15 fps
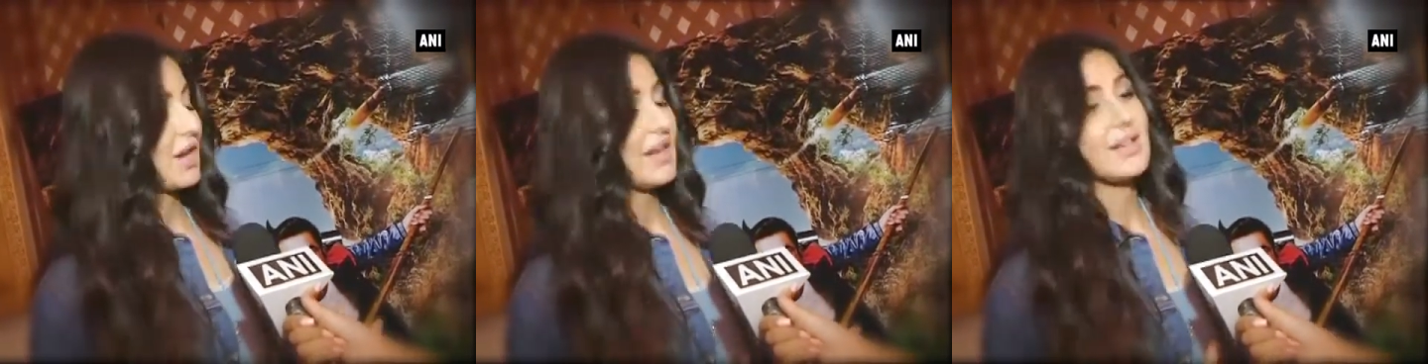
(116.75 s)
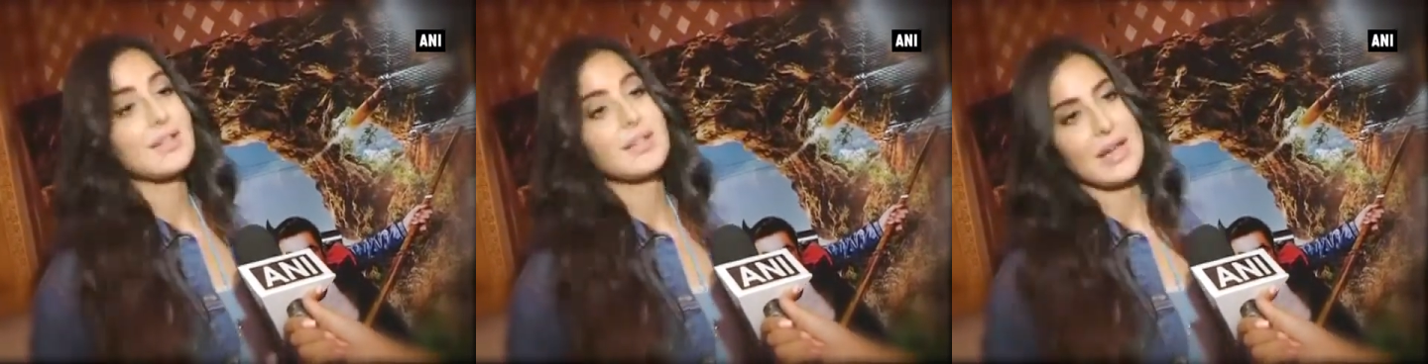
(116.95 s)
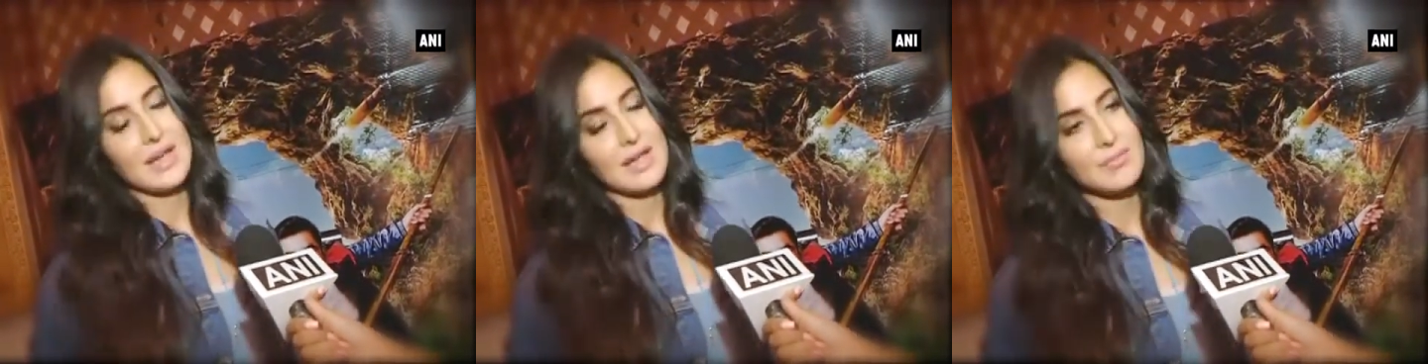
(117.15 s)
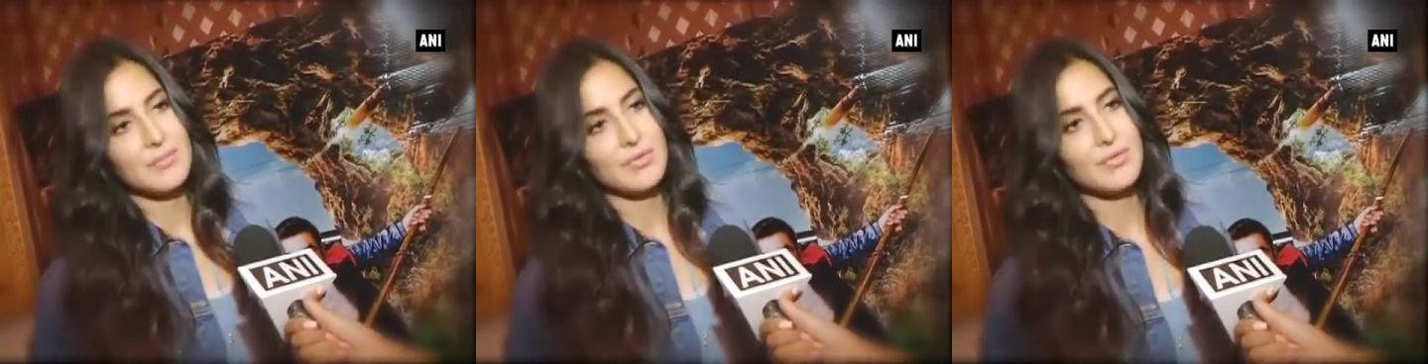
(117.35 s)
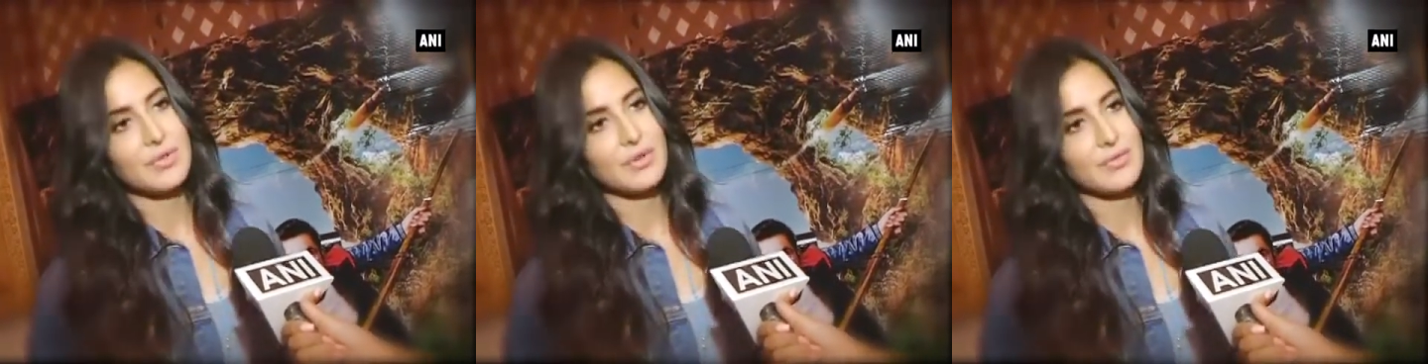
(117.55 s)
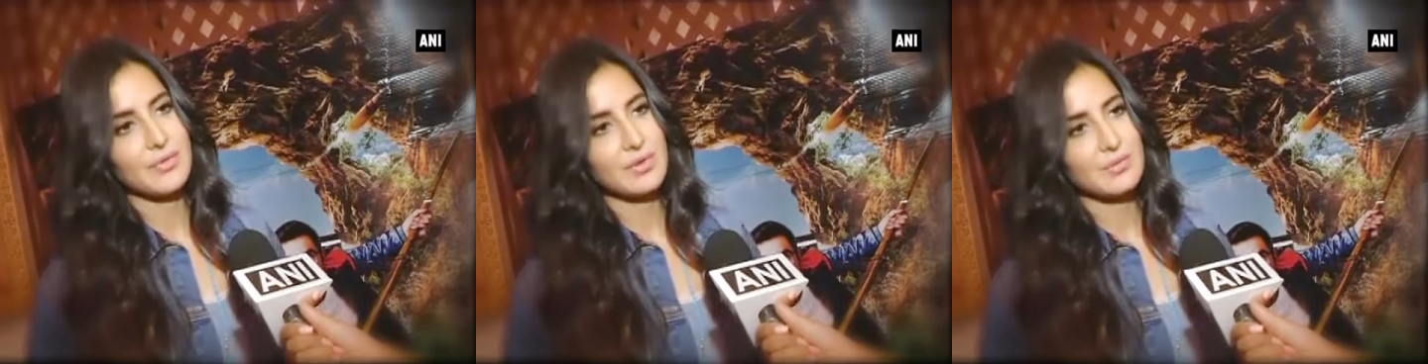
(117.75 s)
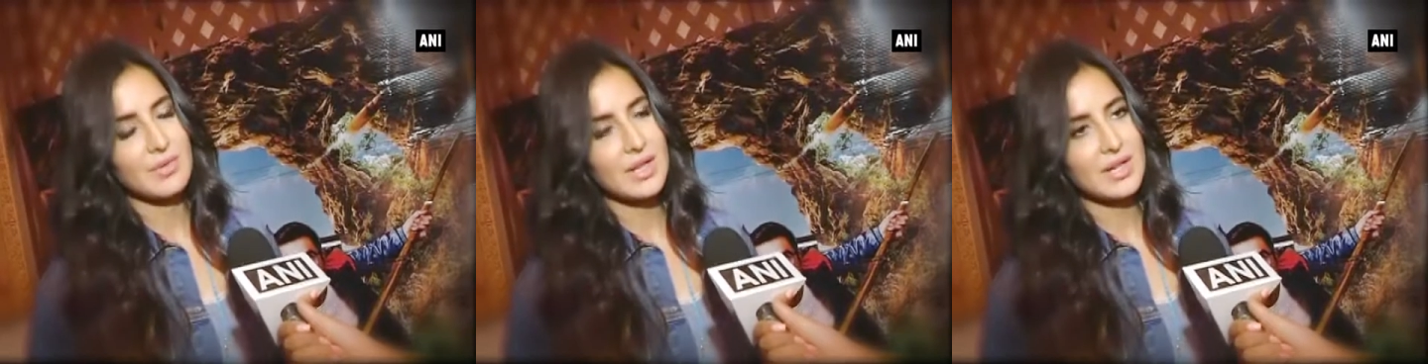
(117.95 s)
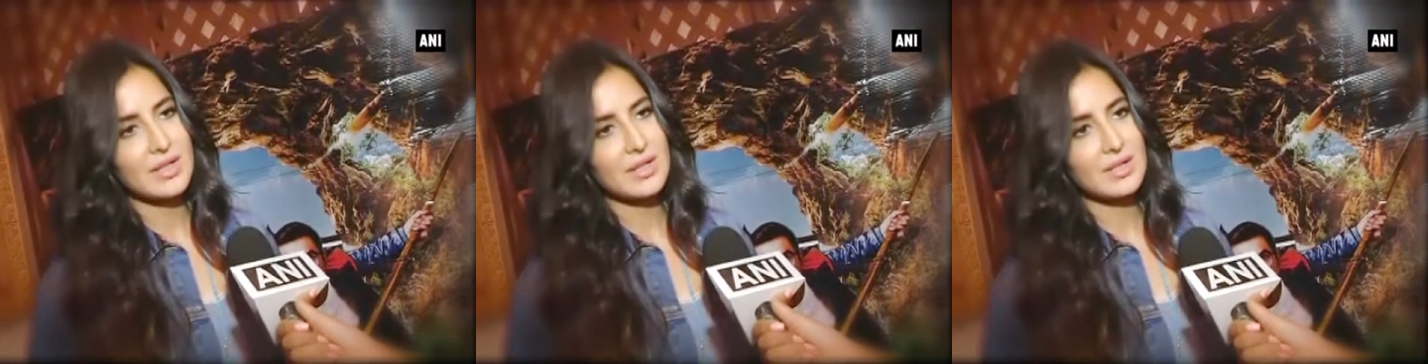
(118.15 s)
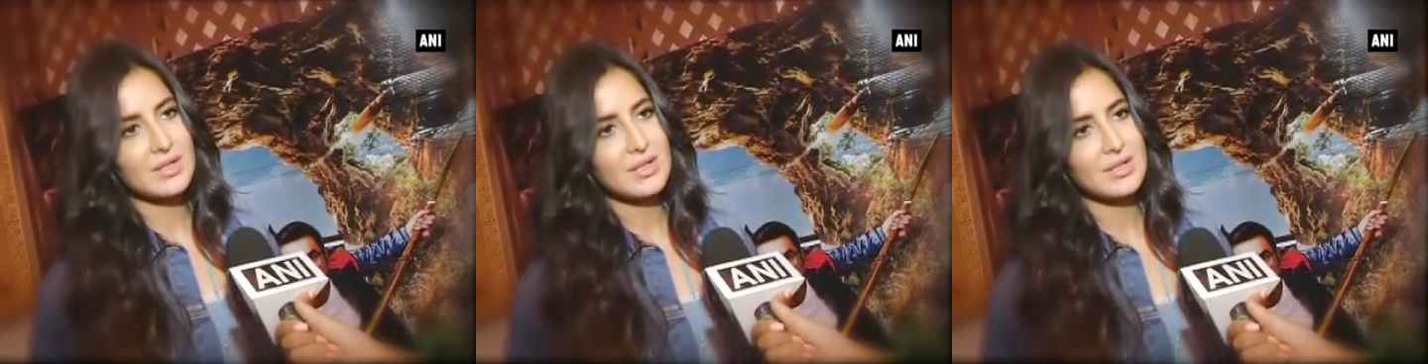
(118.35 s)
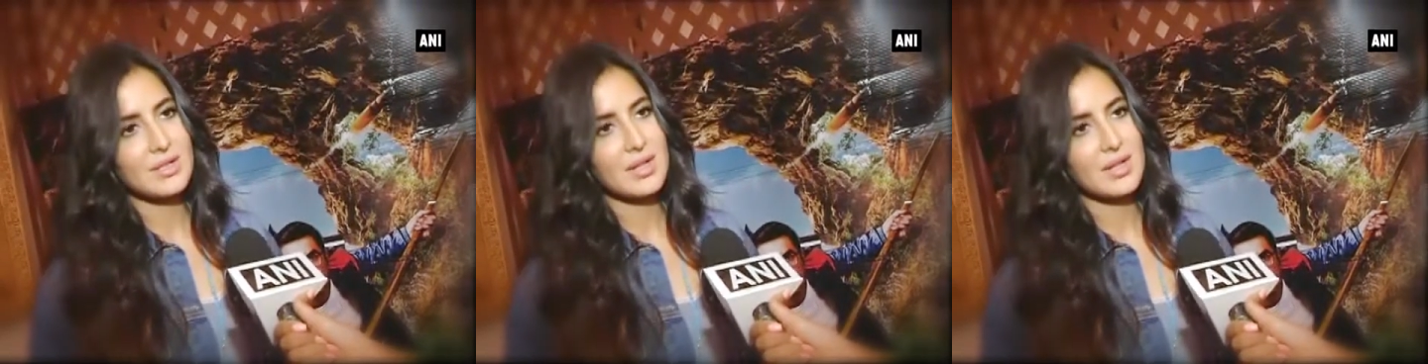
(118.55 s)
right time for a film like this,